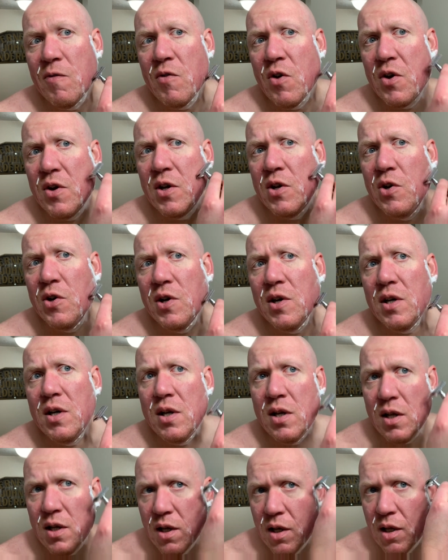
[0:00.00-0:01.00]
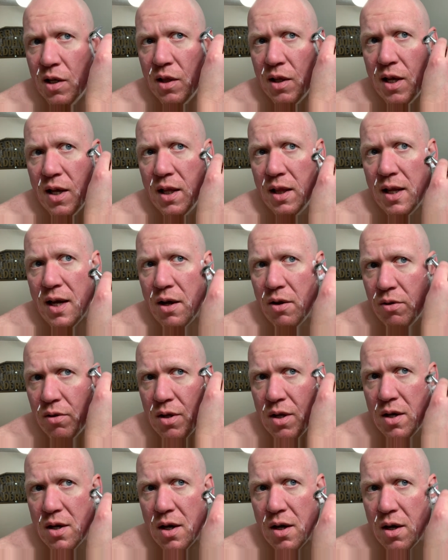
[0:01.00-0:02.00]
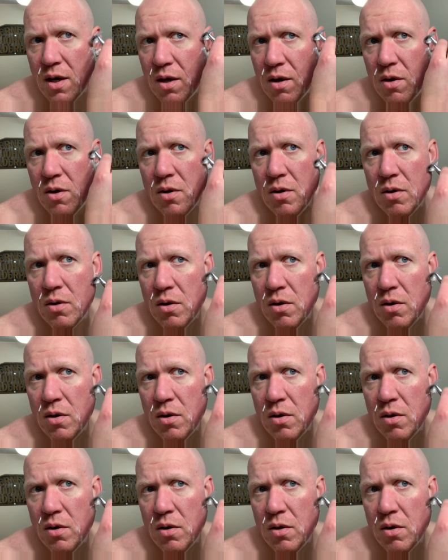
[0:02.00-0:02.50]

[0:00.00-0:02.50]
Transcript: very good, and they allow the